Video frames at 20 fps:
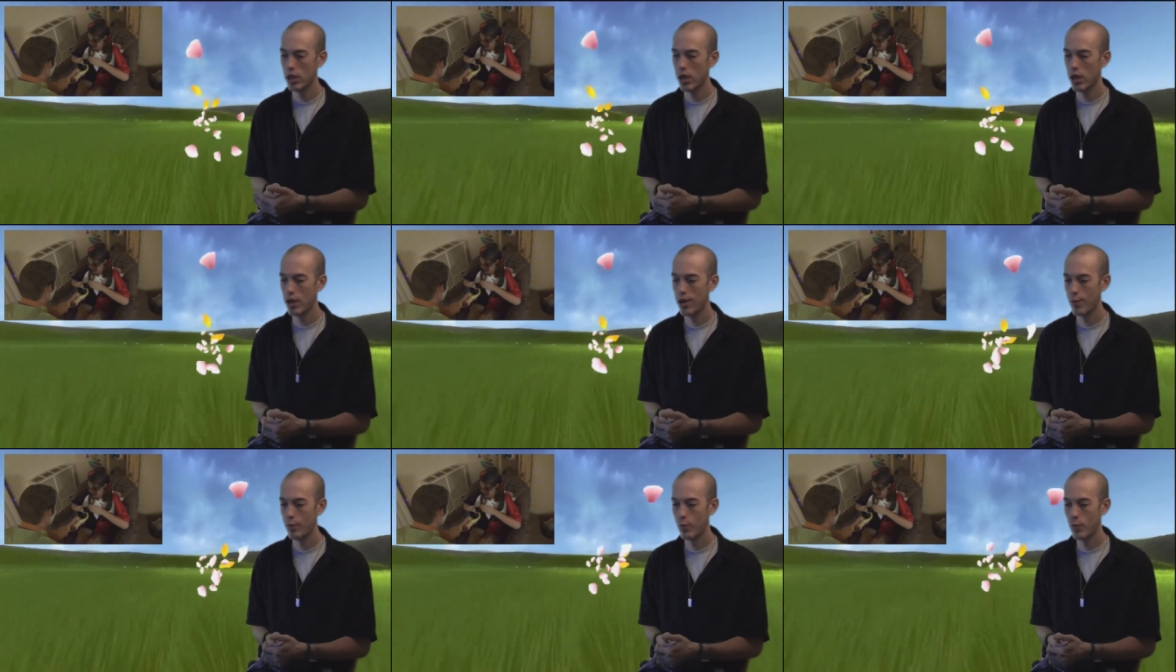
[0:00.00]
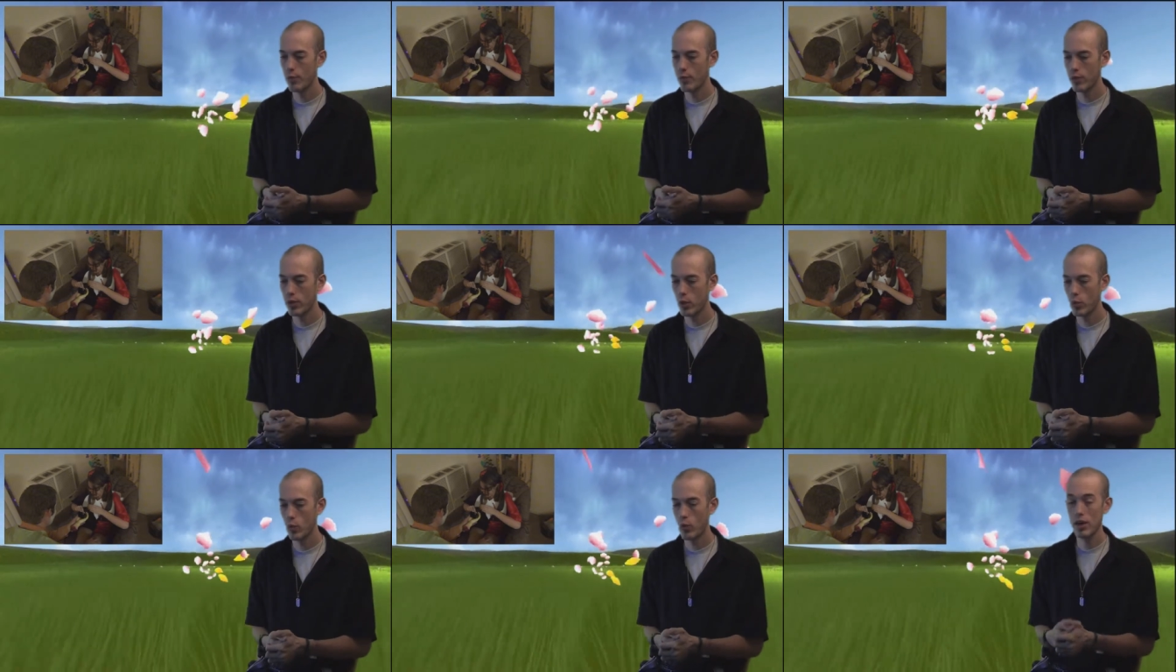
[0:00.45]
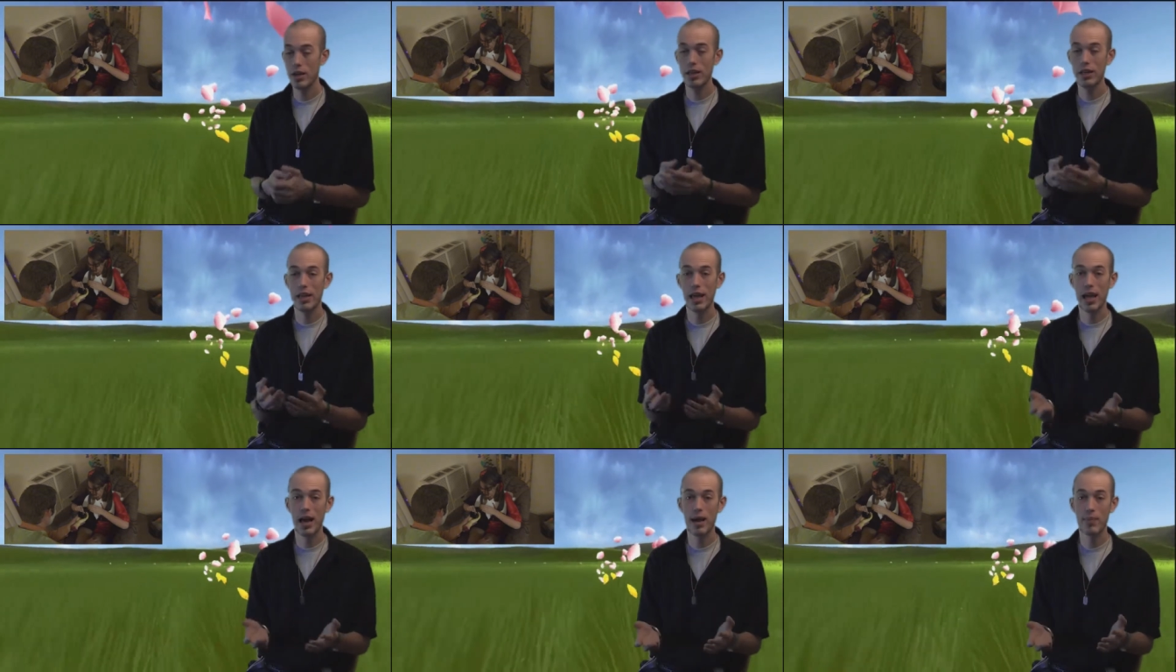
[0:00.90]
What
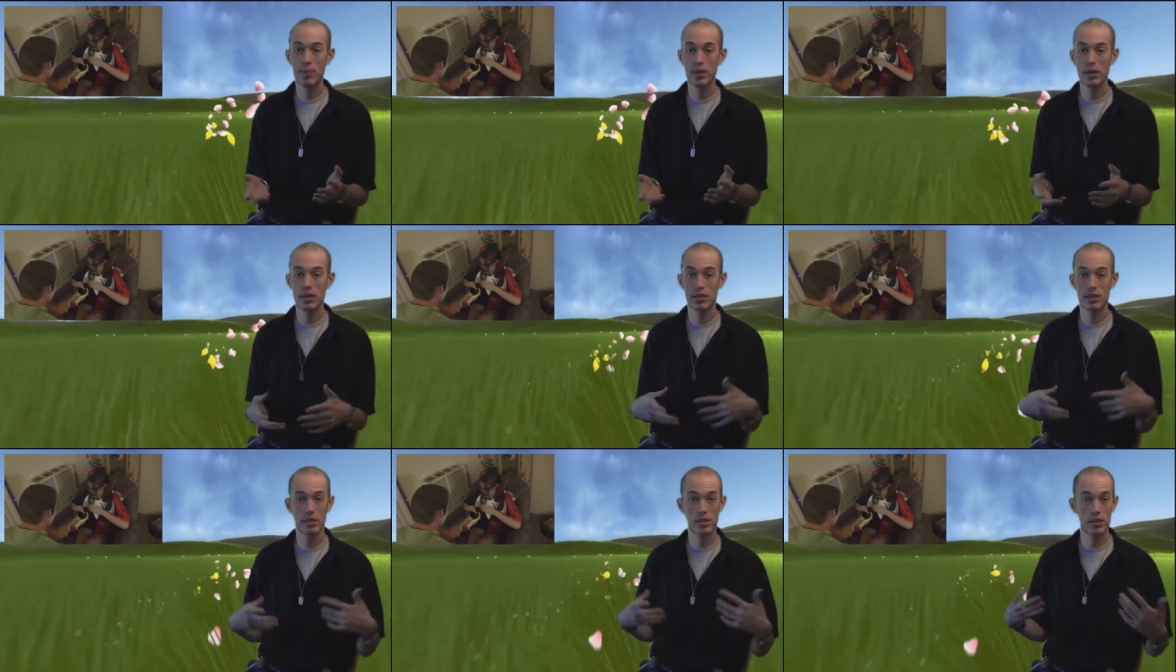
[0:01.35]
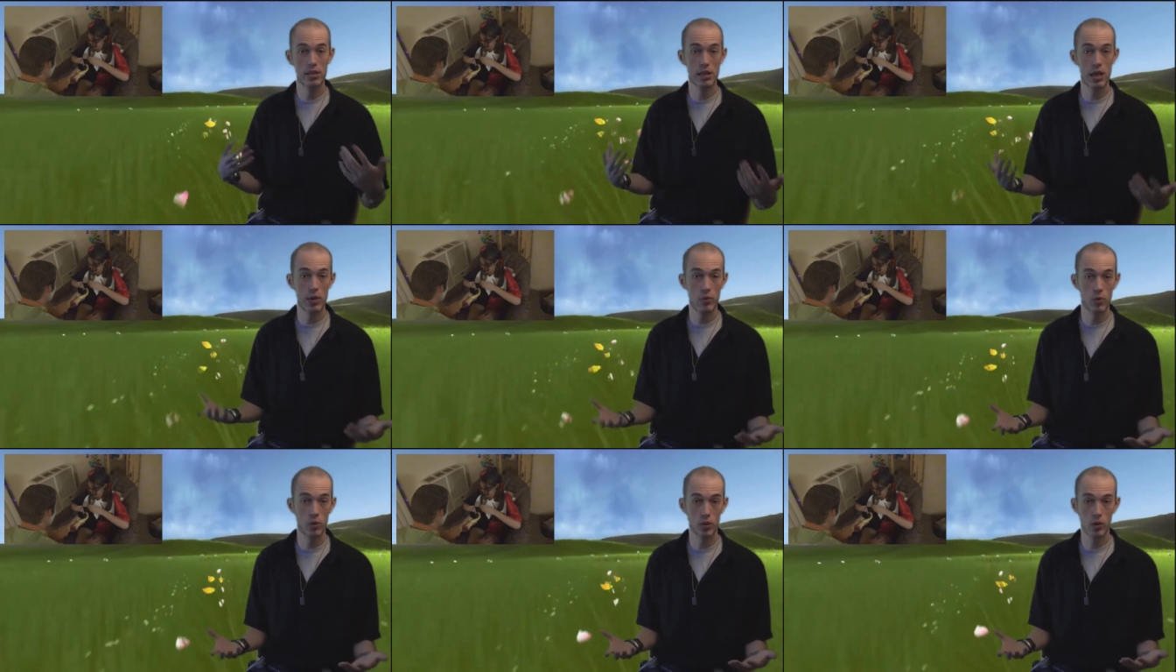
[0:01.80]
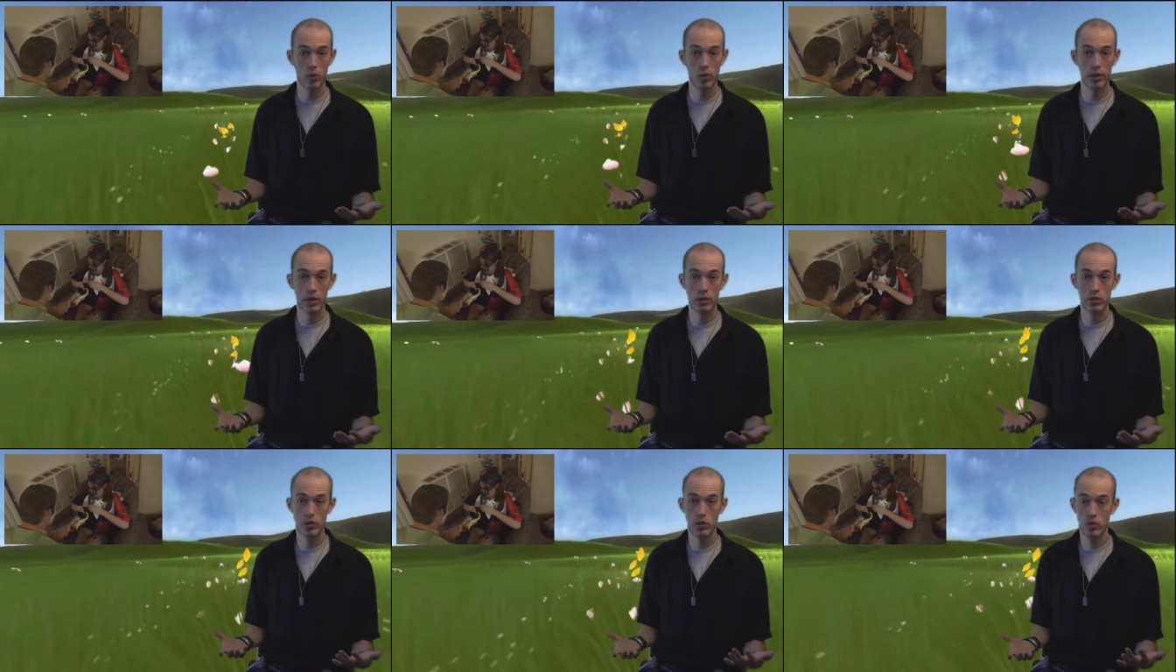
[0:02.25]
had happened is they were
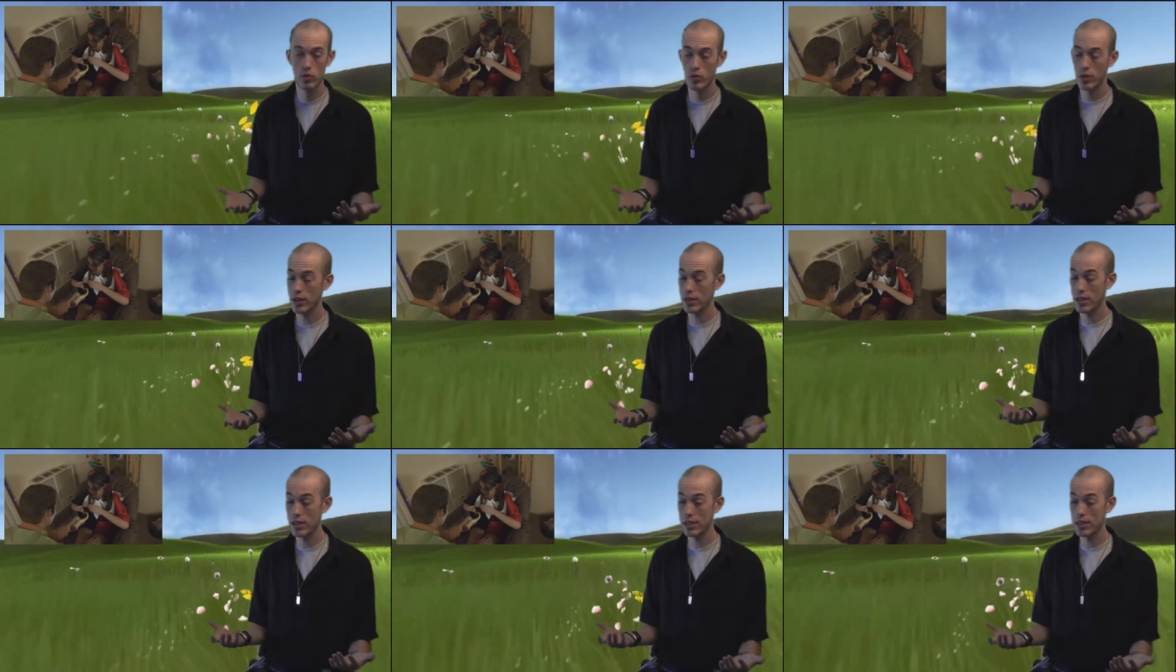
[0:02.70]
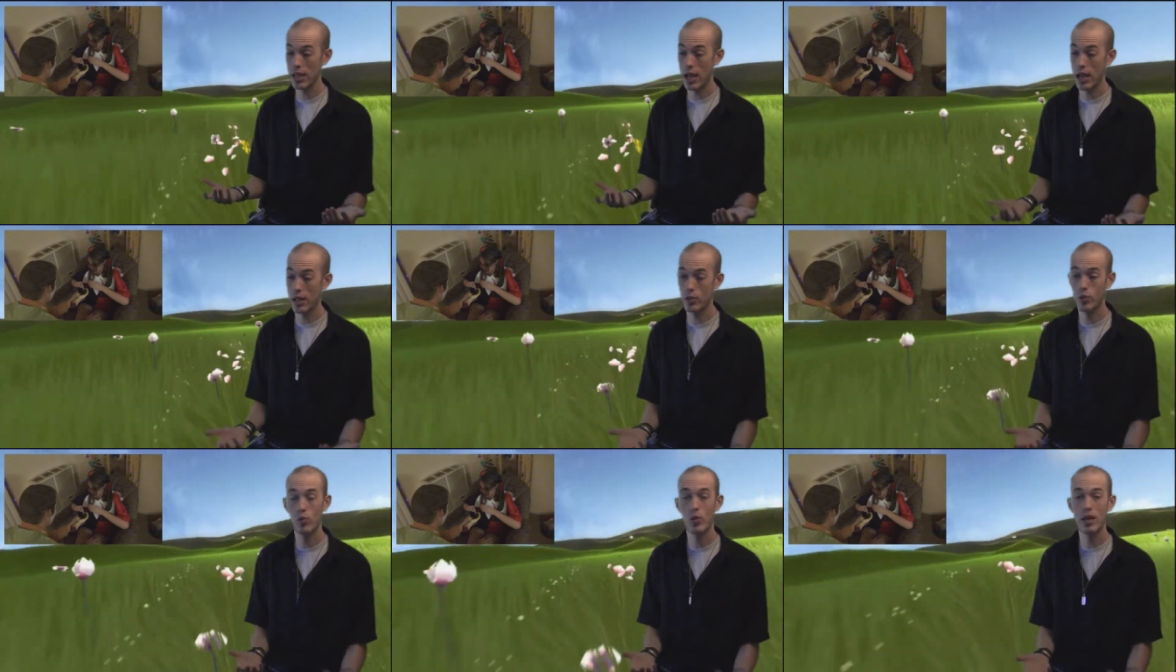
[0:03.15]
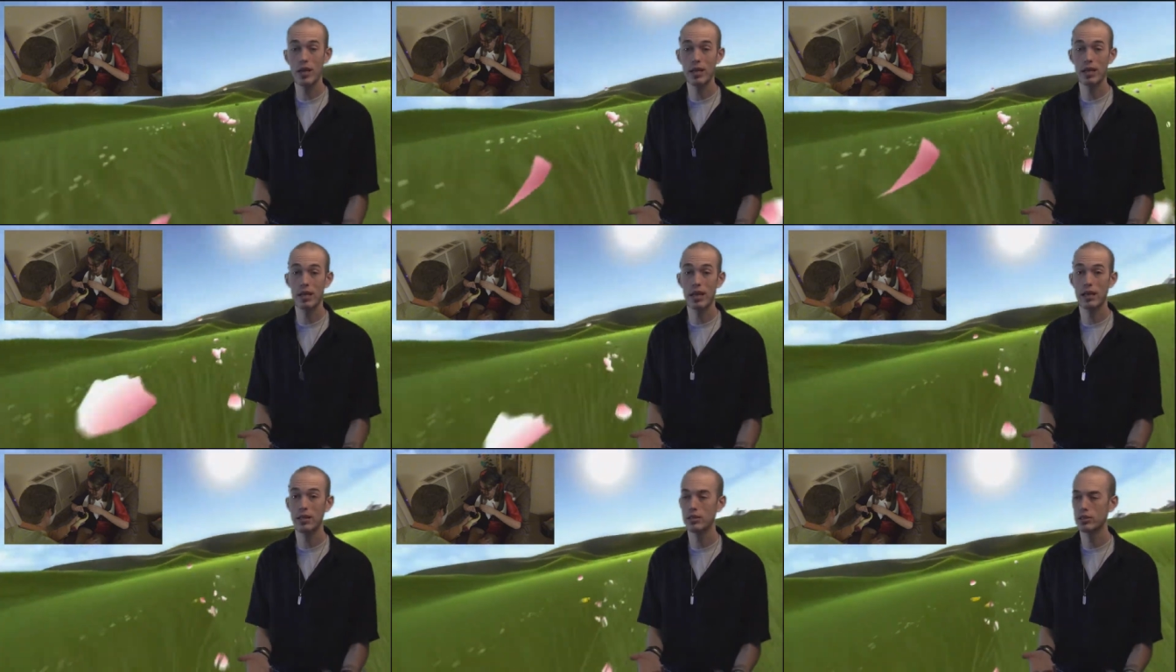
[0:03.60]
going to this Halloween
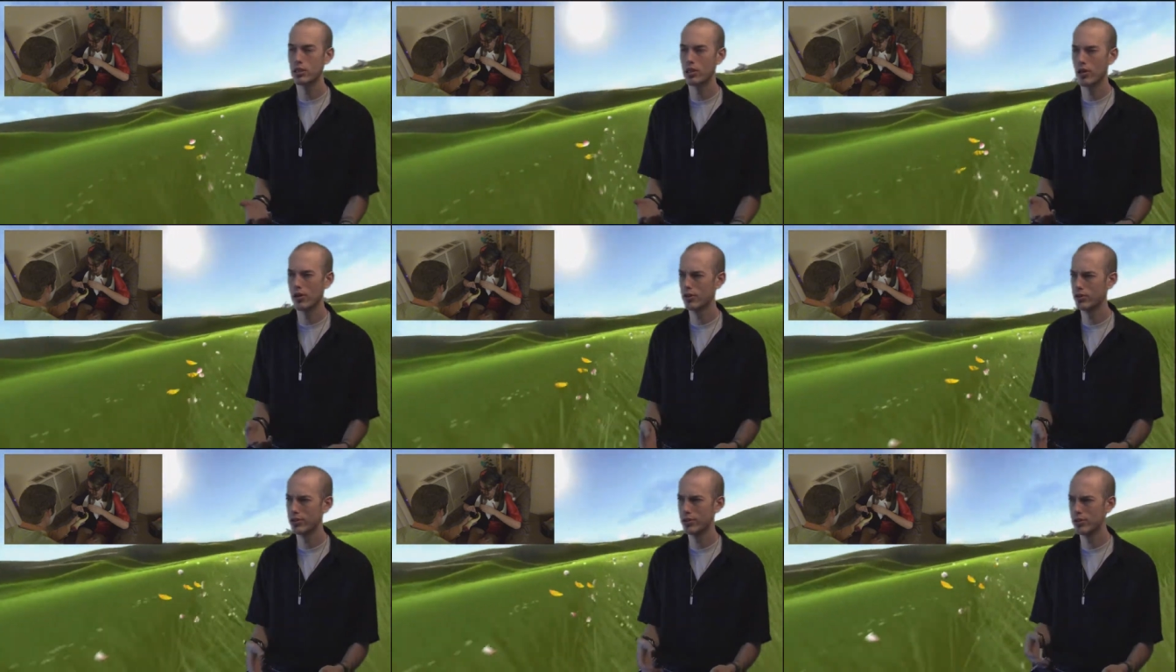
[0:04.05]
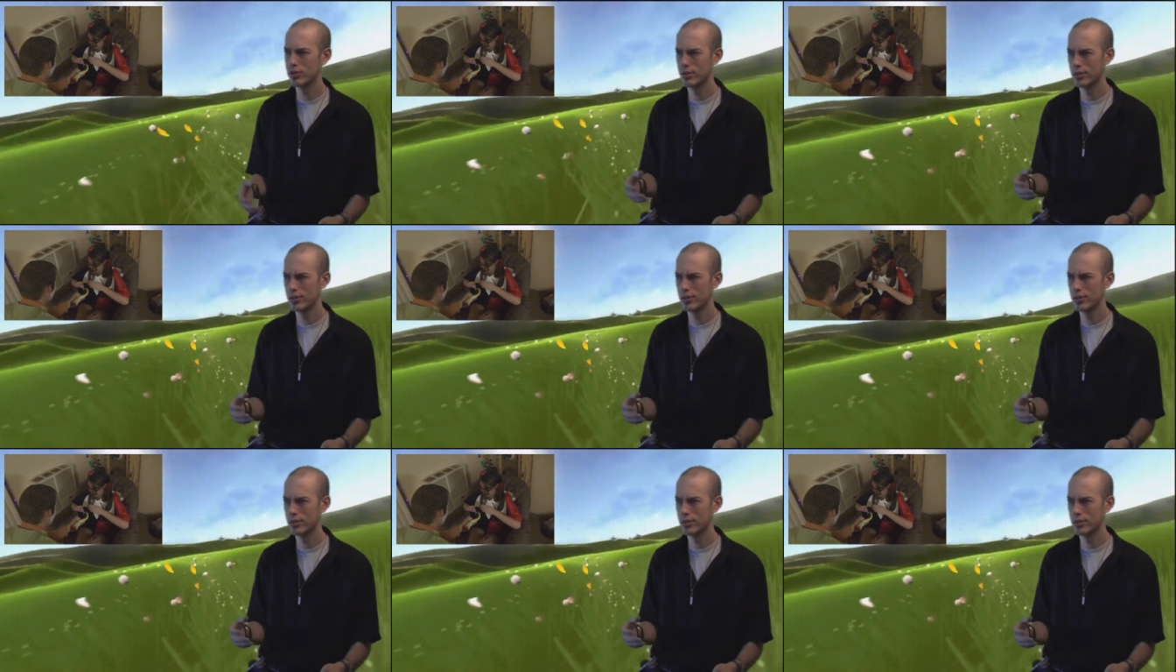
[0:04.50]
dance called